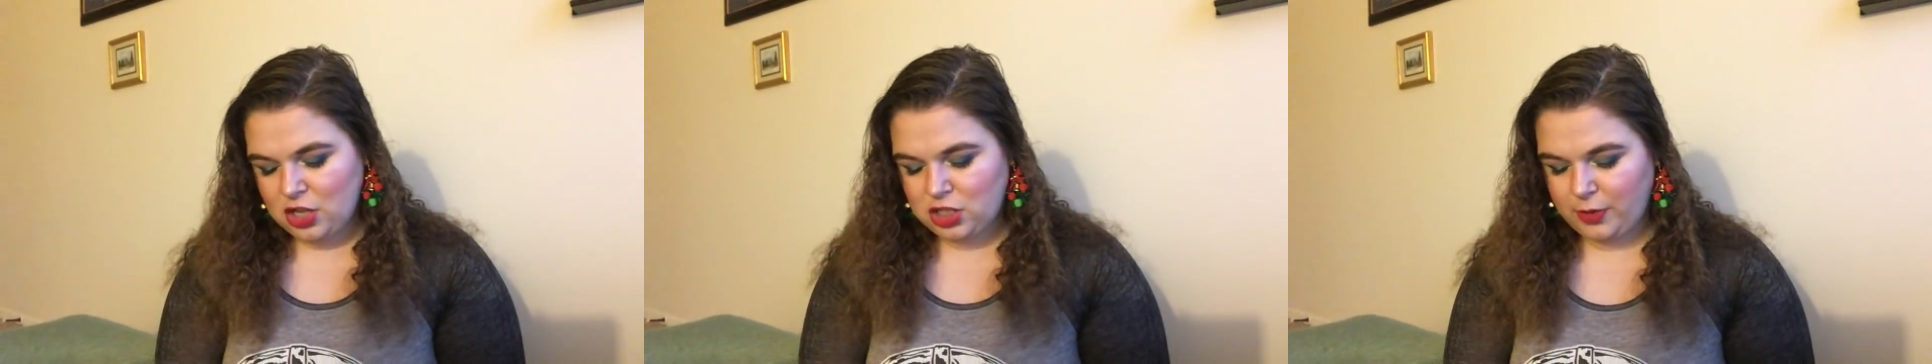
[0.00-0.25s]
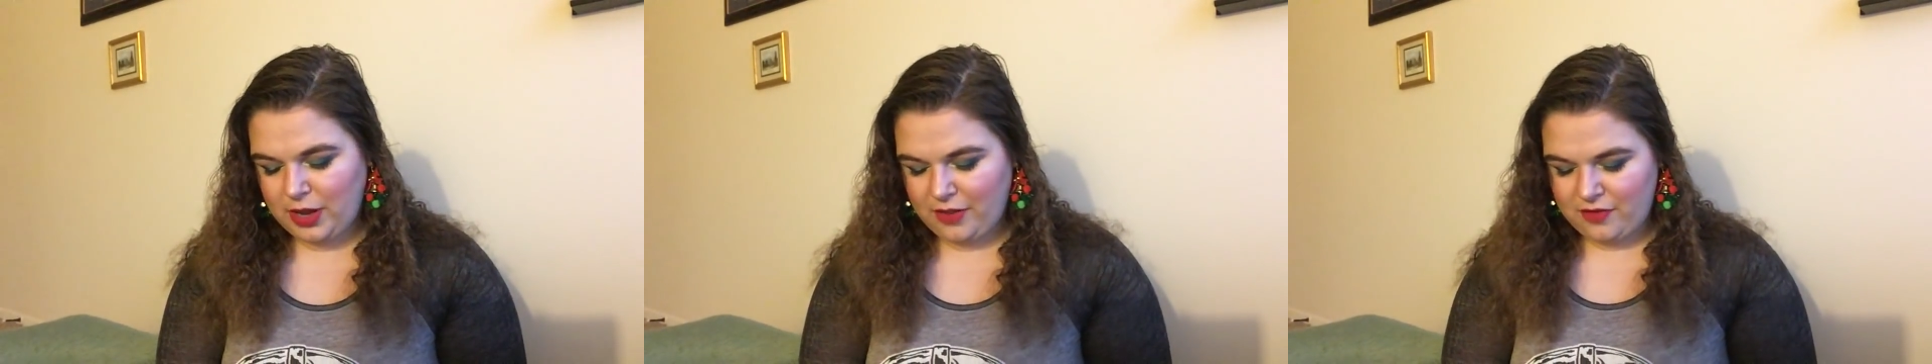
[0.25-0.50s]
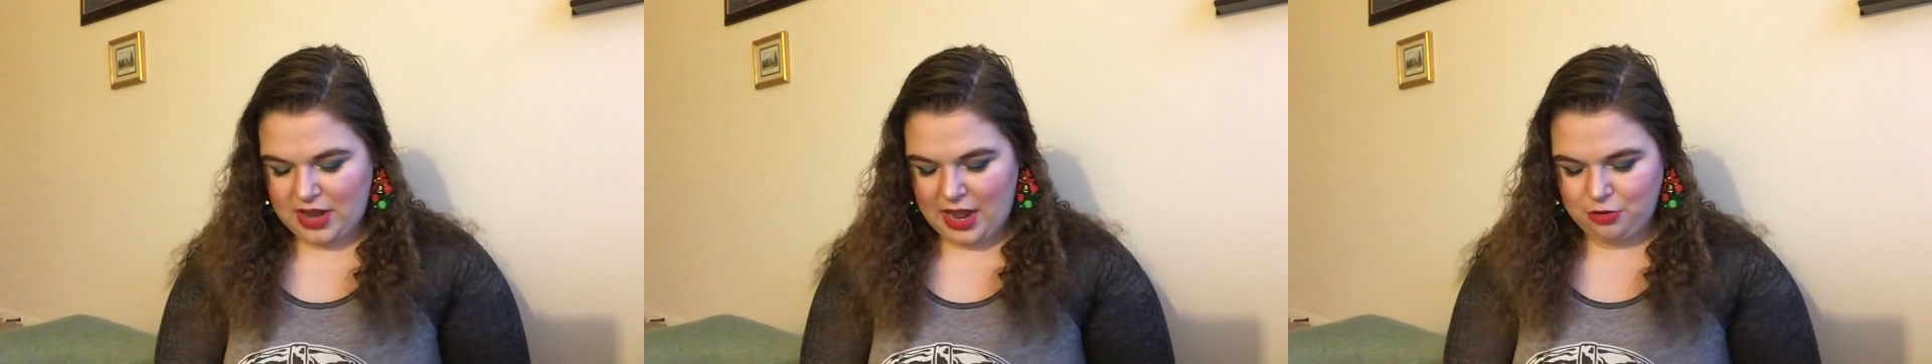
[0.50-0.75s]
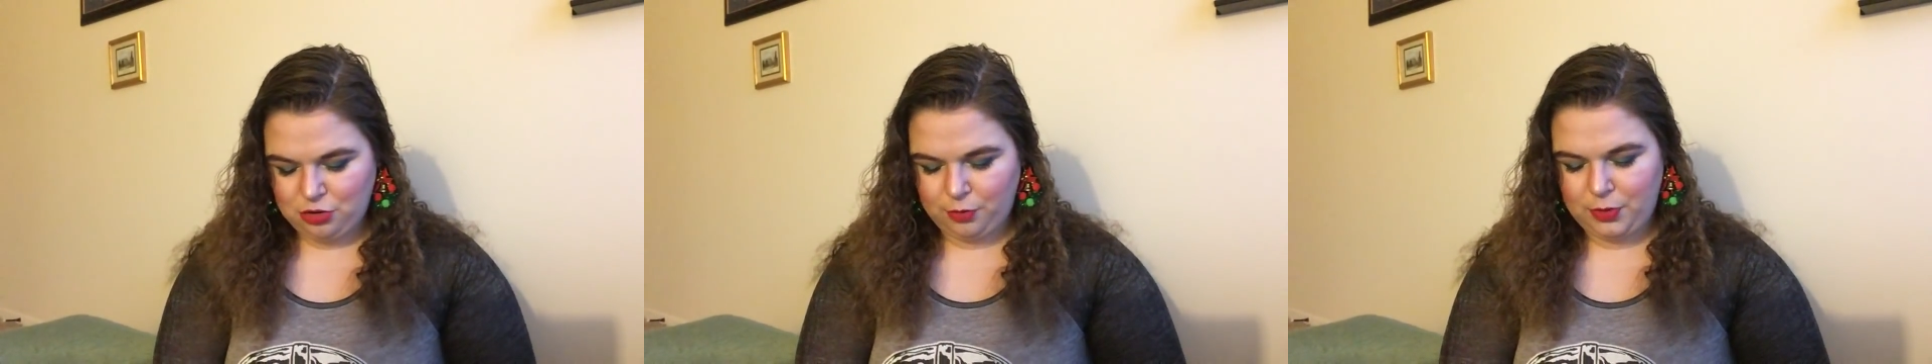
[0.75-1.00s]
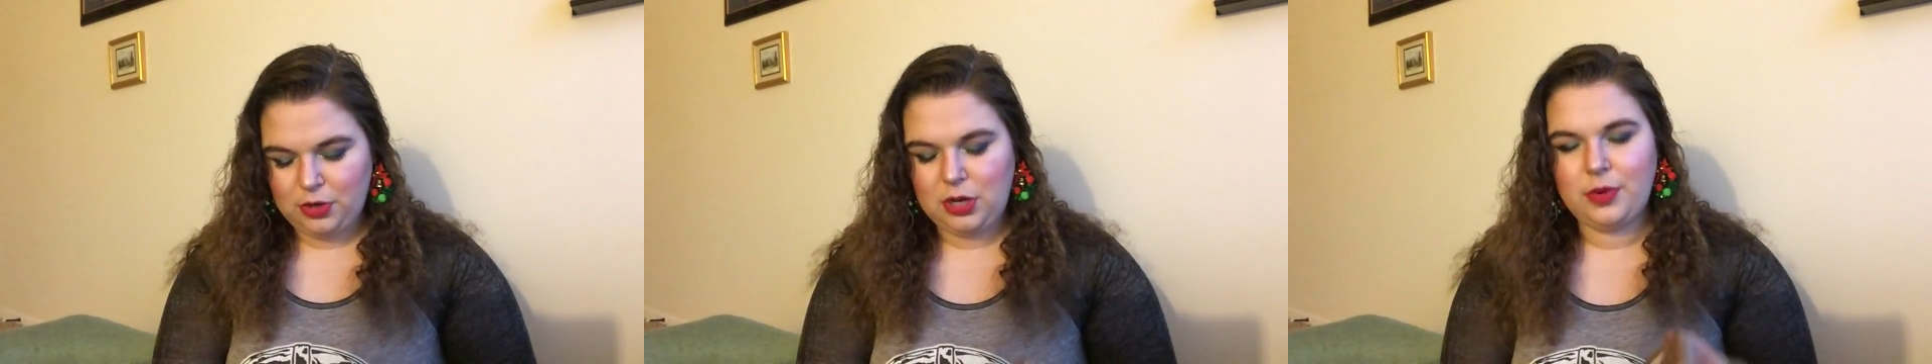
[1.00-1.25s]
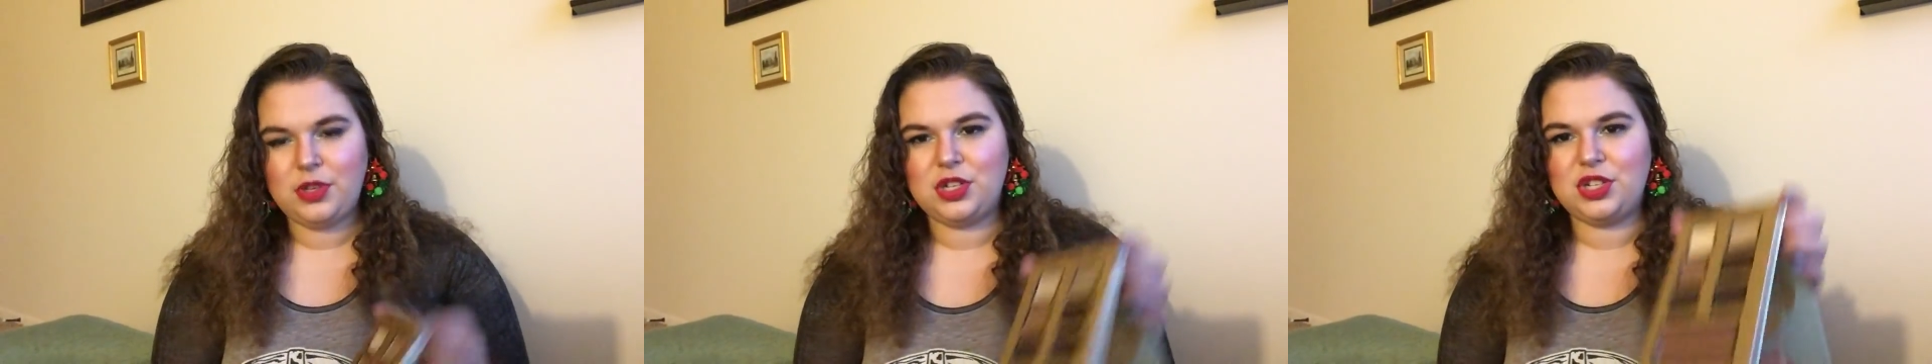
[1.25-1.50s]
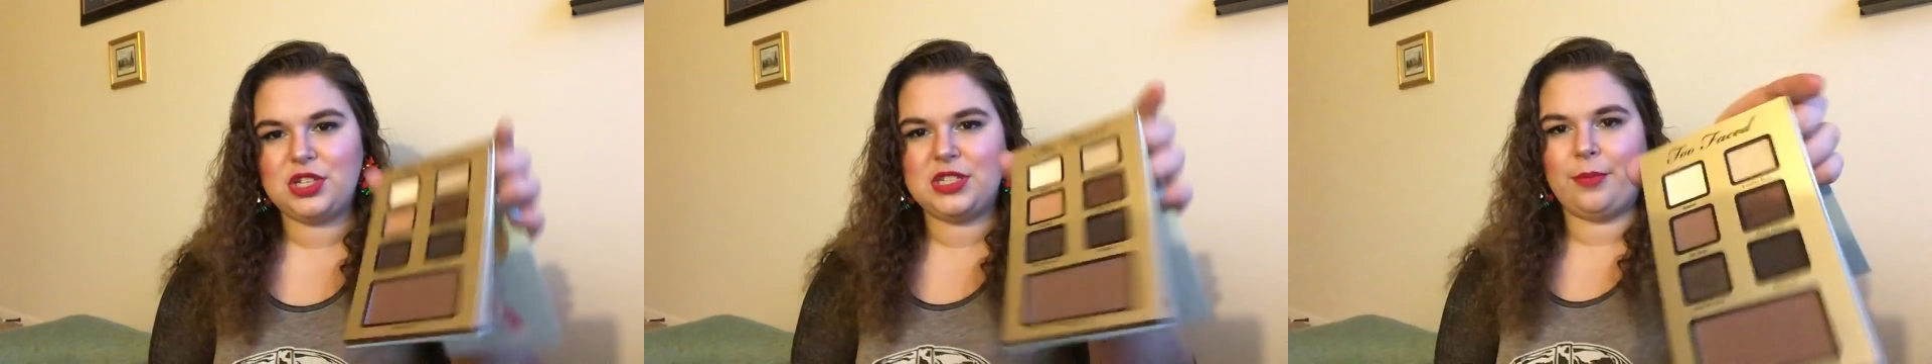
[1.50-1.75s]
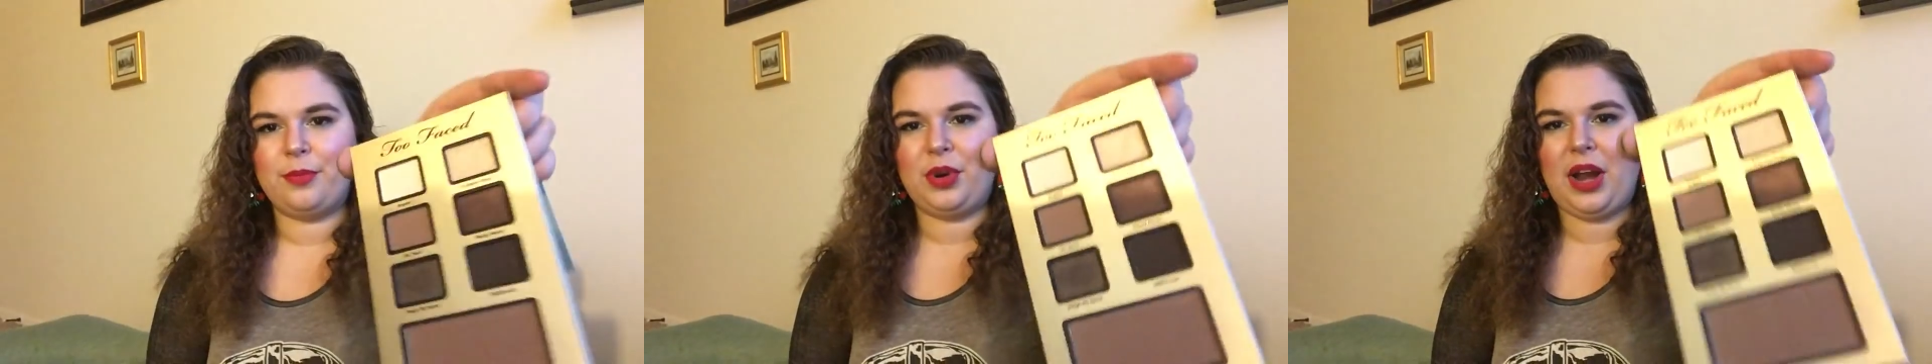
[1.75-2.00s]
So we have Natural Beauty, which is just
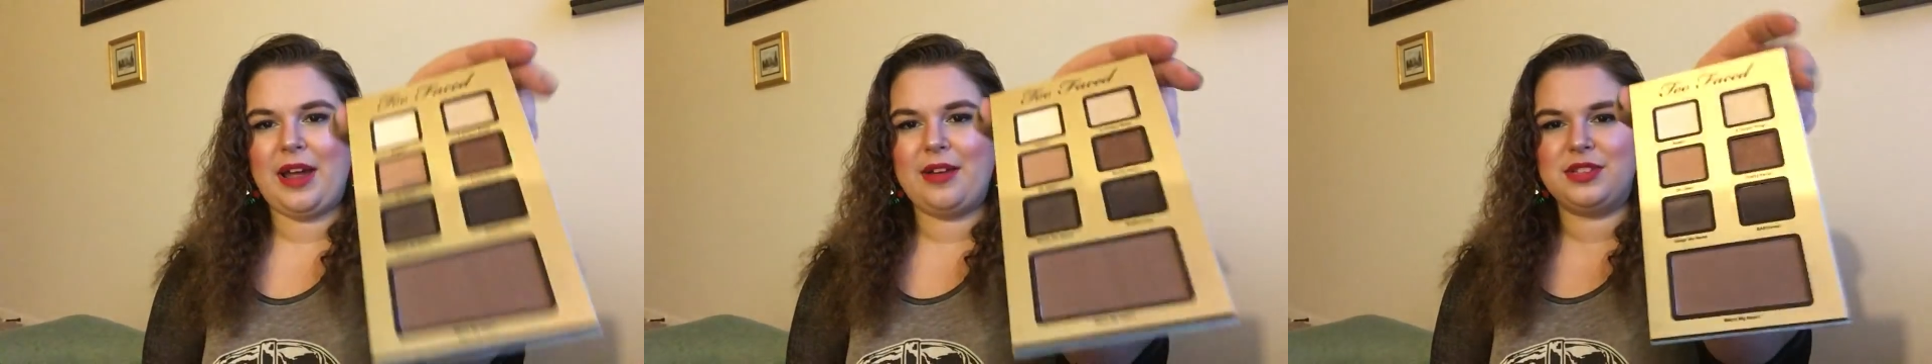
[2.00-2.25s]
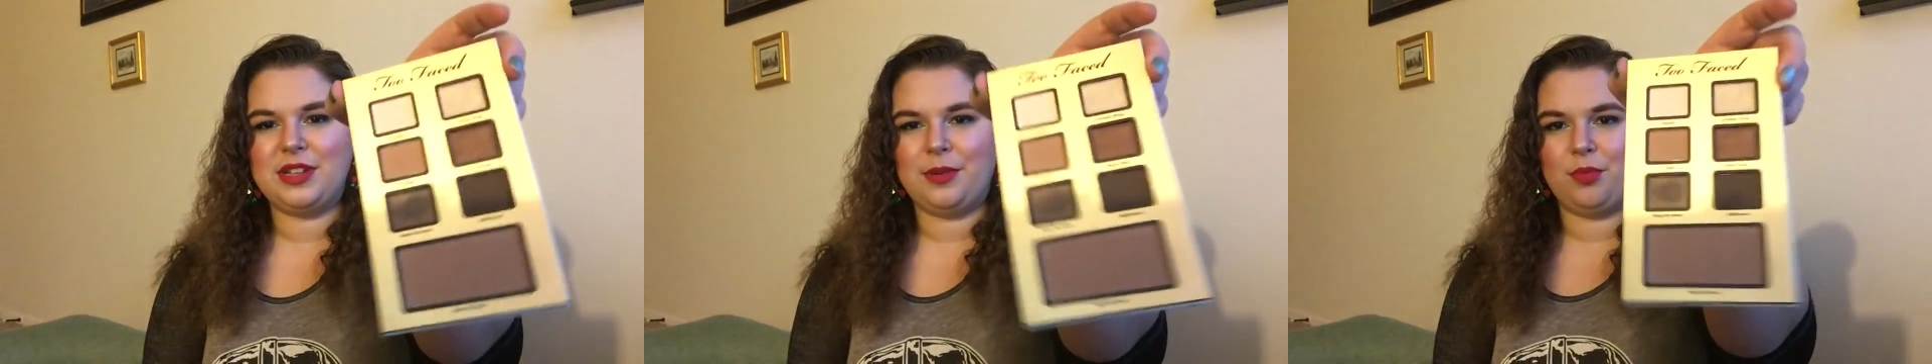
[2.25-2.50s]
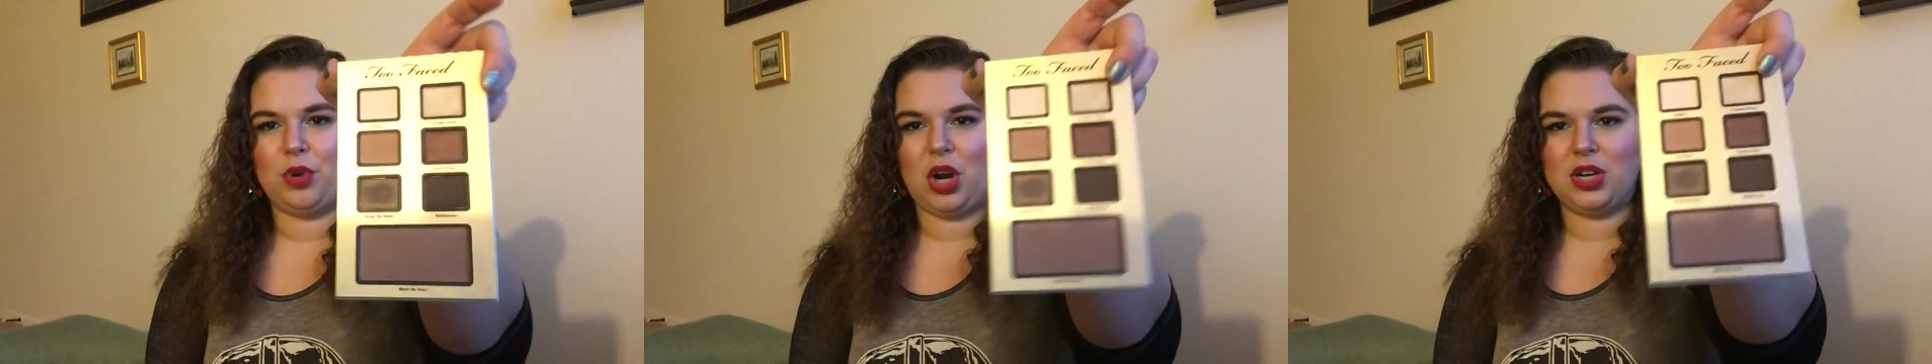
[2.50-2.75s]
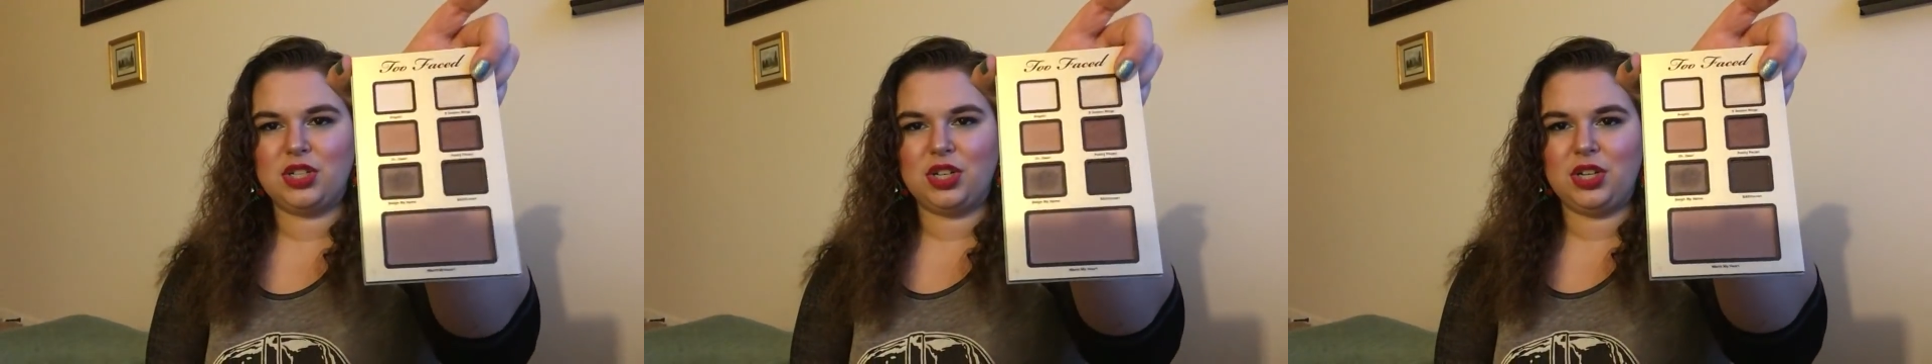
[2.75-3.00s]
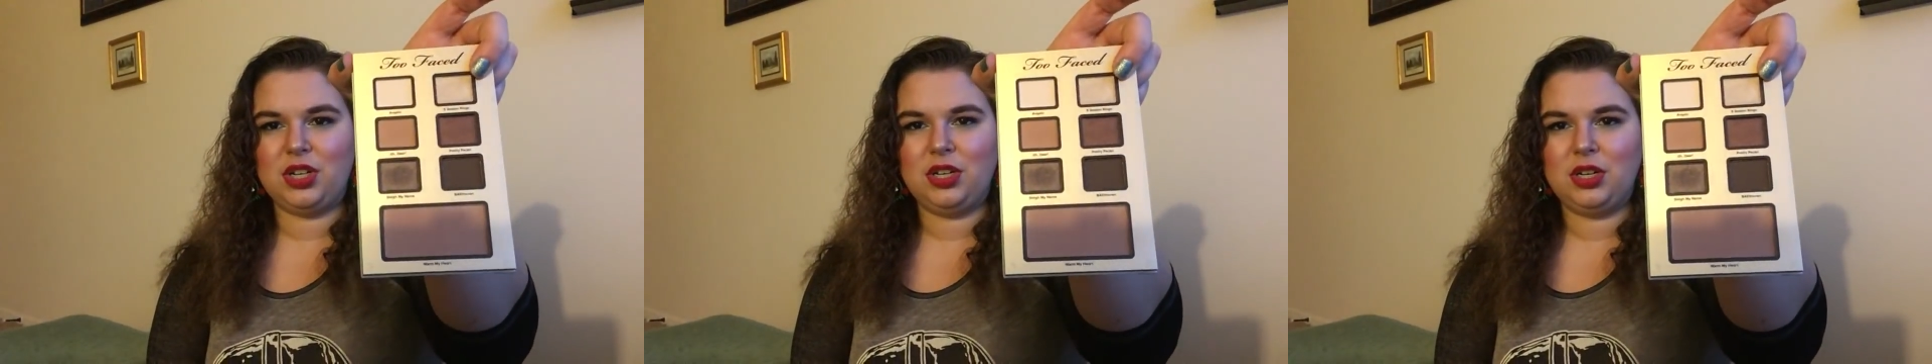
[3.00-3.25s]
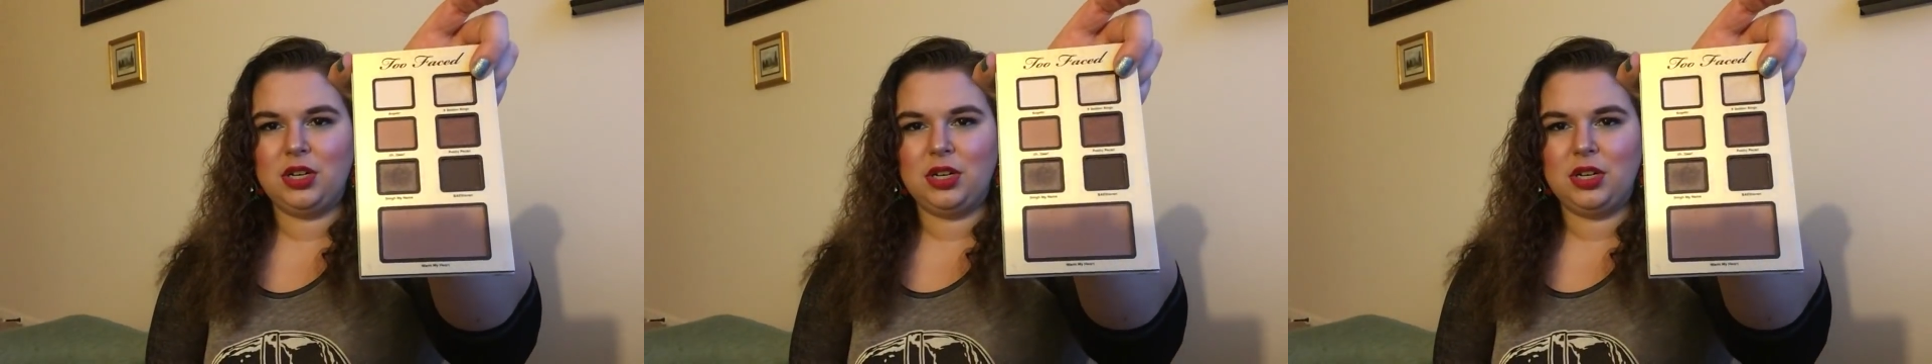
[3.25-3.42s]
some browns and a bronzer.